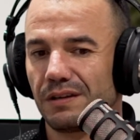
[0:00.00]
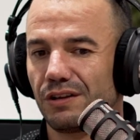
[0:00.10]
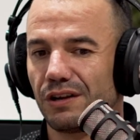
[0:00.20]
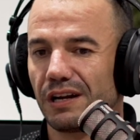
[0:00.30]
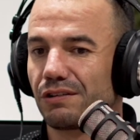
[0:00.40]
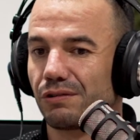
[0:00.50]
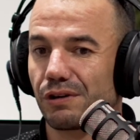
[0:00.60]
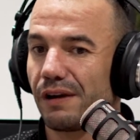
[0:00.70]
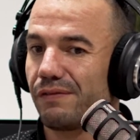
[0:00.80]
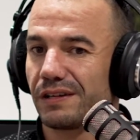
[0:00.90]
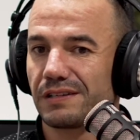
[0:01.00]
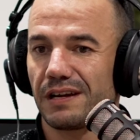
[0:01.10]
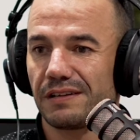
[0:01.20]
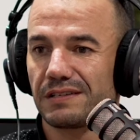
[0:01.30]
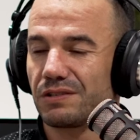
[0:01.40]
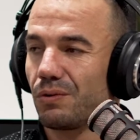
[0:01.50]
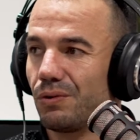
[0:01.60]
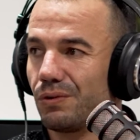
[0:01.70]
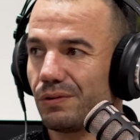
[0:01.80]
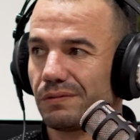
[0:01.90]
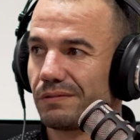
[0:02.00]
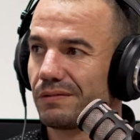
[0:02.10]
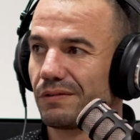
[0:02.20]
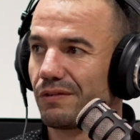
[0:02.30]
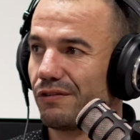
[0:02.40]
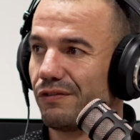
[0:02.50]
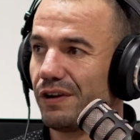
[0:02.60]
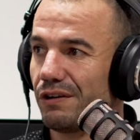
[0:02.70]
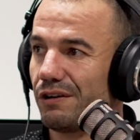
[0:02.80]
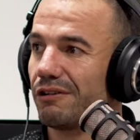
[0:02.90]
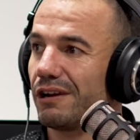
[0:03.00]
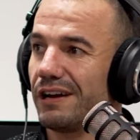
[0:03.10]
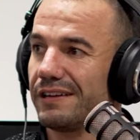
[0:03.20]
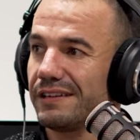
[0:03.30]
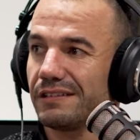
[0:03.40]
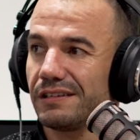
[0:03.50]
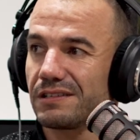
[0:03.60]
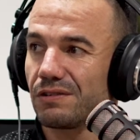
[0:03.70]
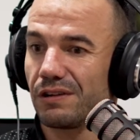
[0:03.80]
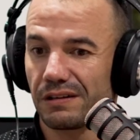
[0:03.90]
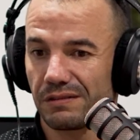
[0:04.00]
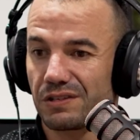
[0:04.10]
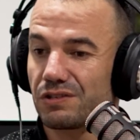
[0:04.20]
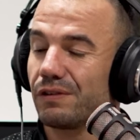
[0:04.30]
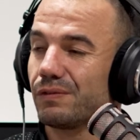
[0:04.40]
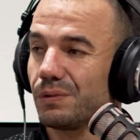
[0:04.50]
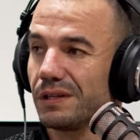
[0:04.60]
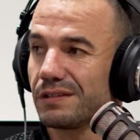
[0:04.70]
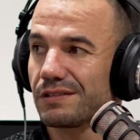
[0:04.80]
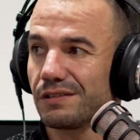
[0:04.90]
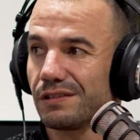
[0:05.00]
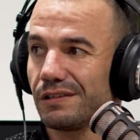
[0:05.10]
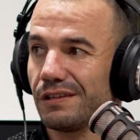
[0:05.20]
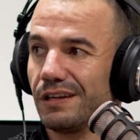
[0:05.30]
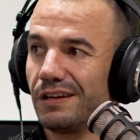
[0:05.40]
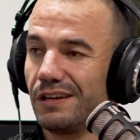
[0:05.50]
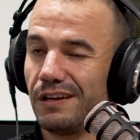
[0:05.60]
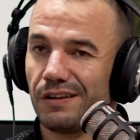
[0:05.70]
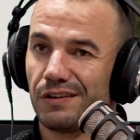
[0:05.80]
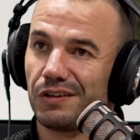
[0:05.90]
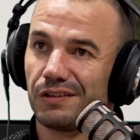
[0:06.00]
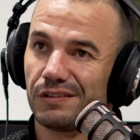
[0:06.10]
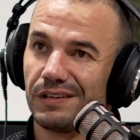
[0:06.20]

you know, like your graphic designers, it's all very reliant nowadays on like the software. So, mm. you know,